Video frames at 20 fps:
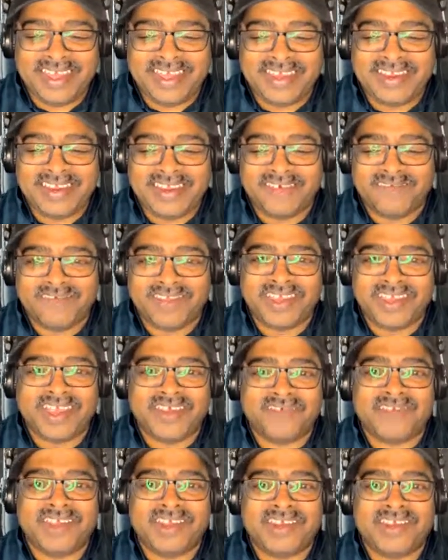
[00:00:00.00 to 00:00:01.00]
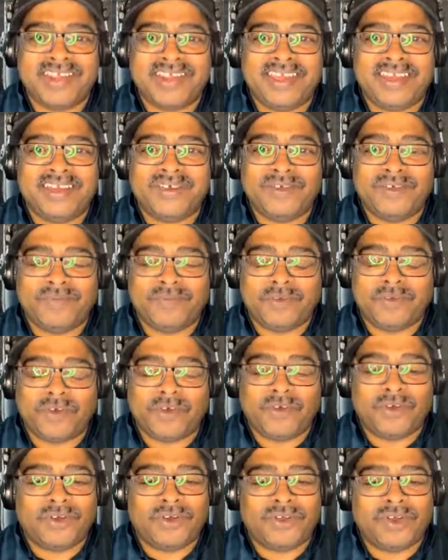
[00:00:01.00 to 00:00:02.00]
I'll definitely have to stay home,
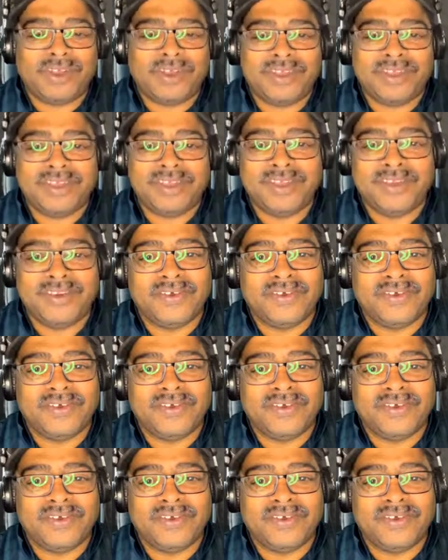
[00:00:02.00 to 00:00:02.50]
or